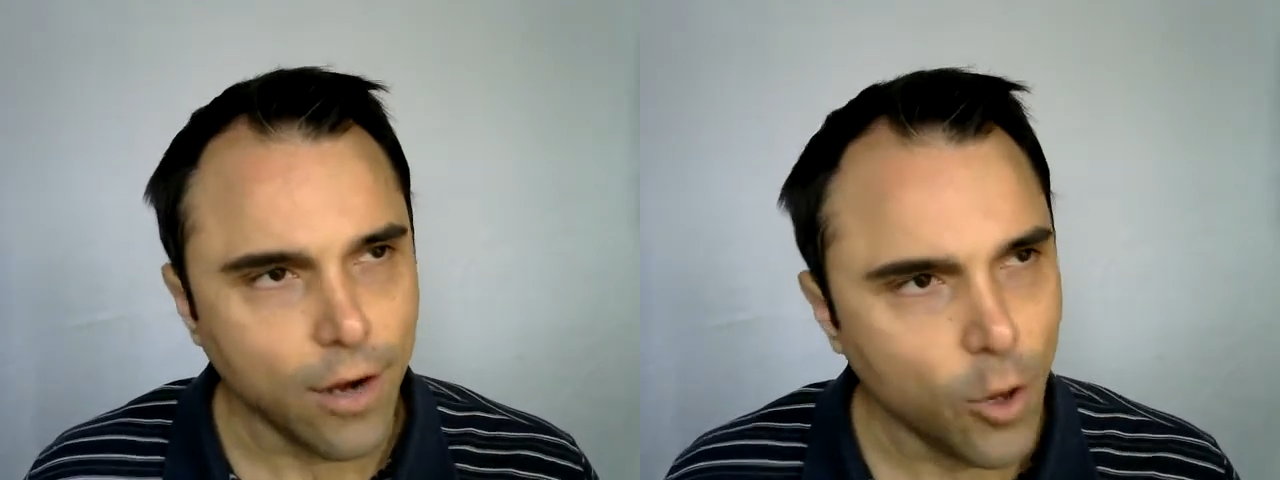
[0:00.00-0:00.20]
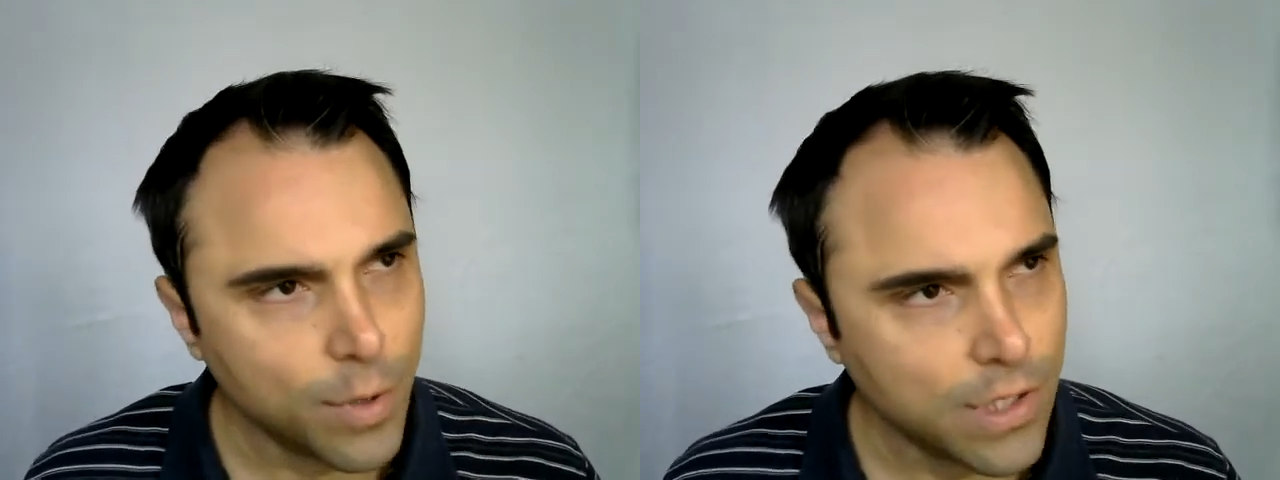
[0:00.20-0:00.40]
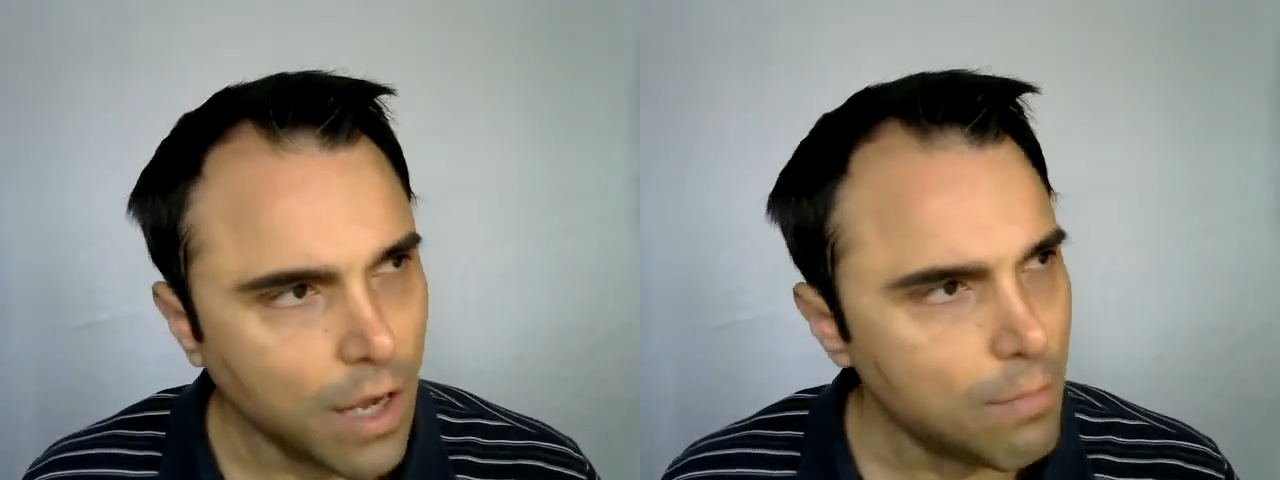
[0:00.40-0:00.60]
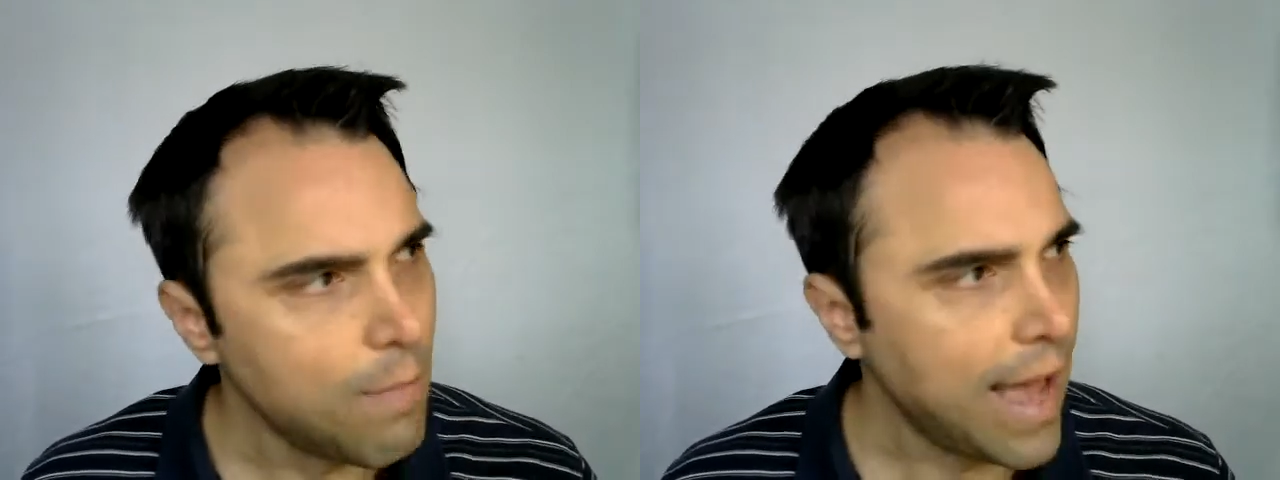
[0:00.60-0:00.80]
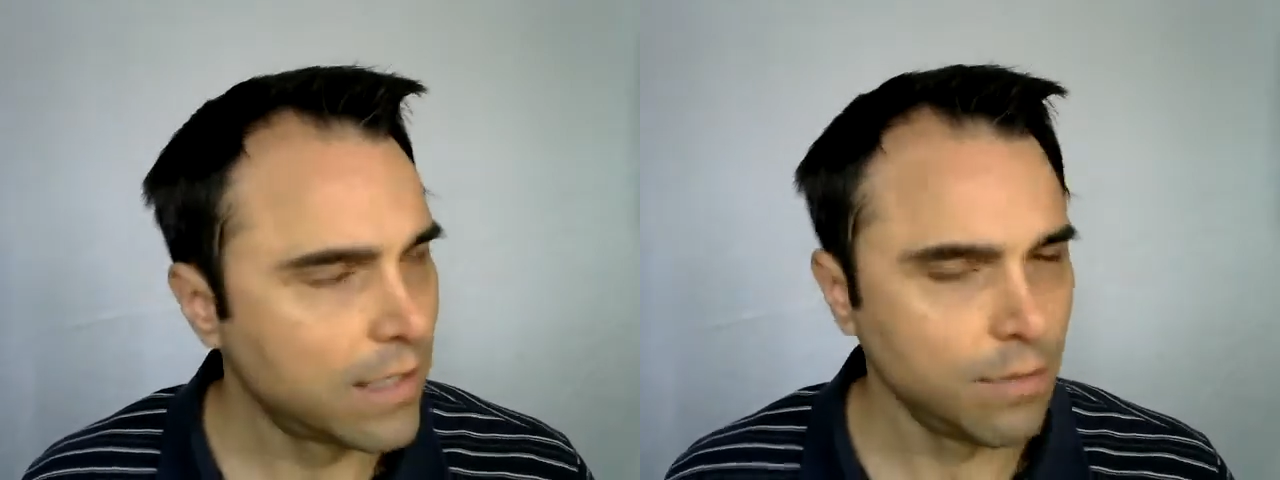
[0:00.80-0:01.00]
opens up
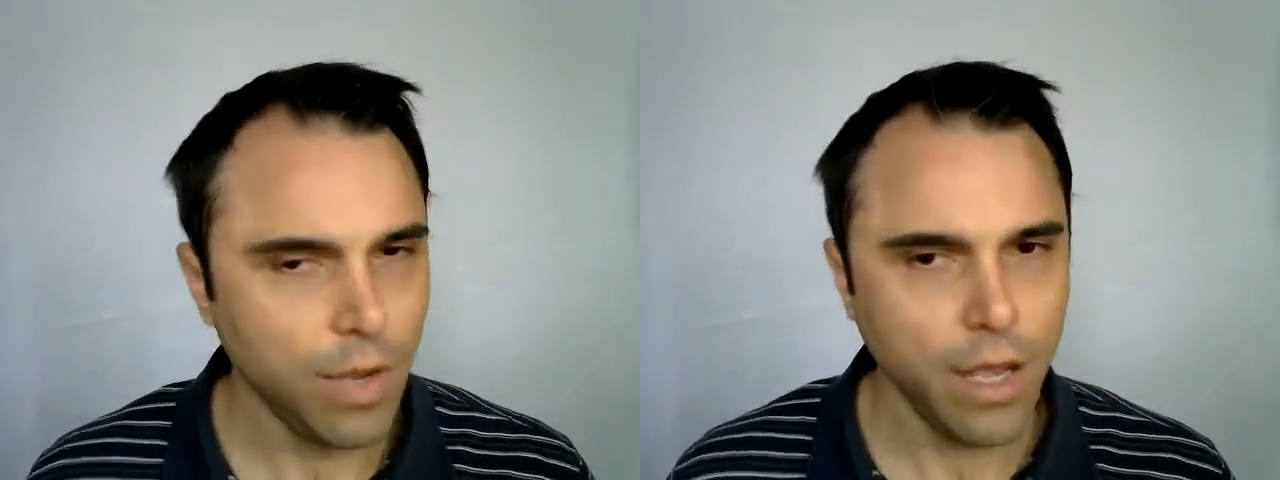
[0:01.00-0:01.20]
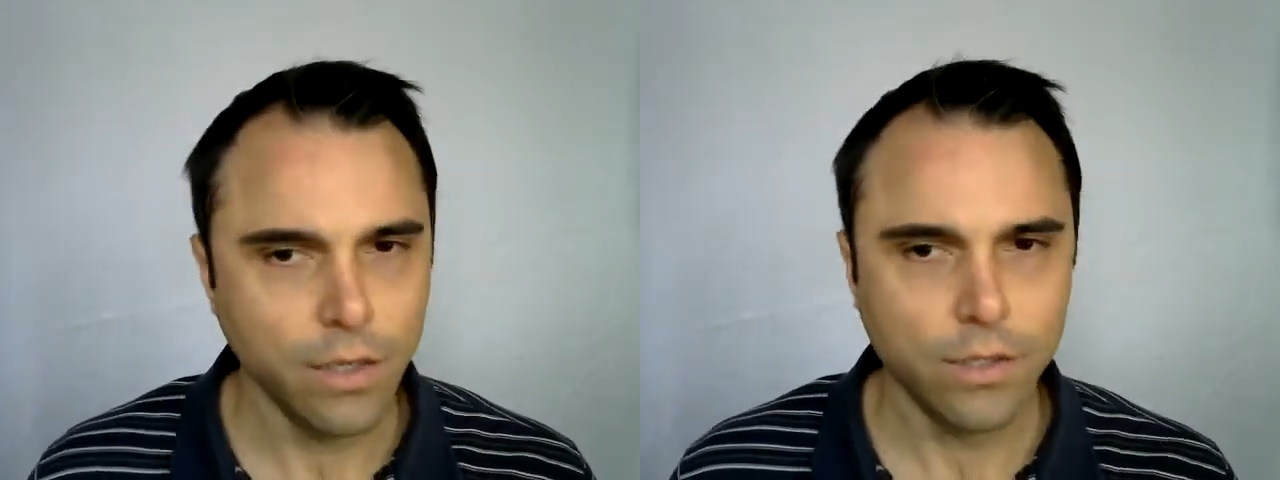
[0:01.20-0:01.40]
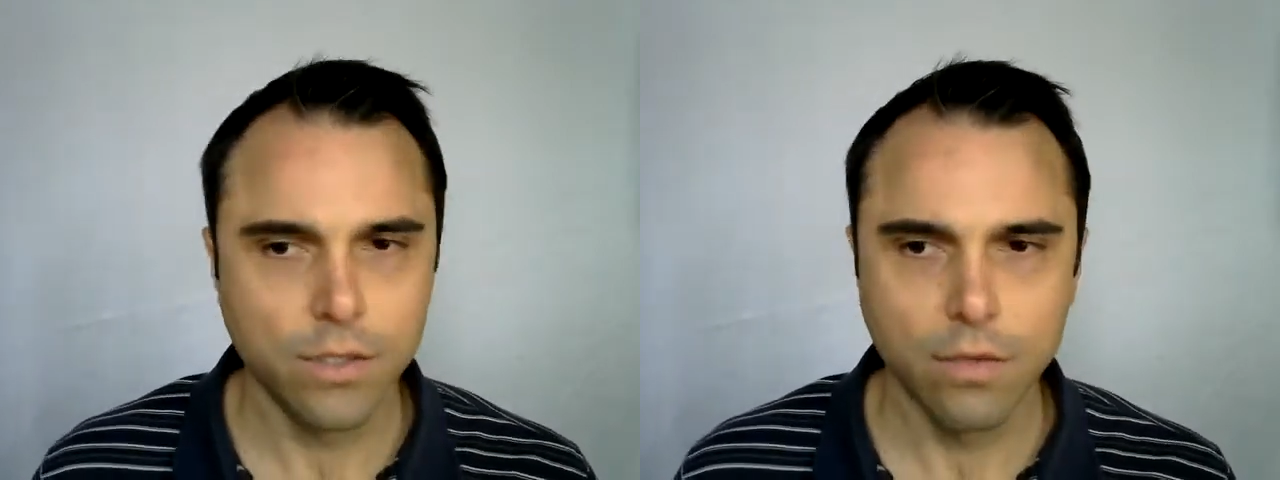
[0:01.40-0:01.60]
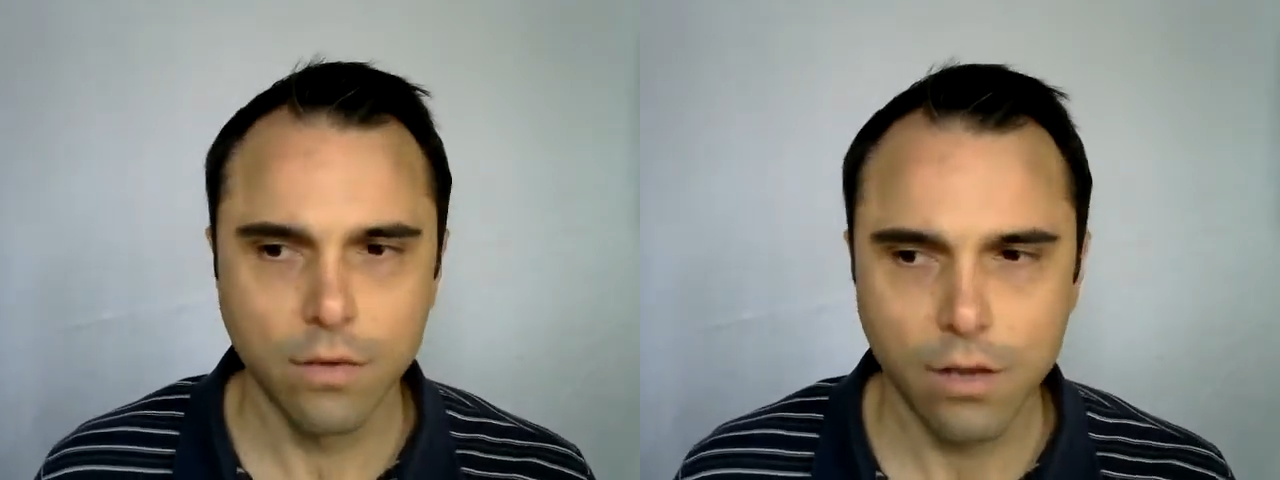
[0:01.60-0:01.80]
maximized.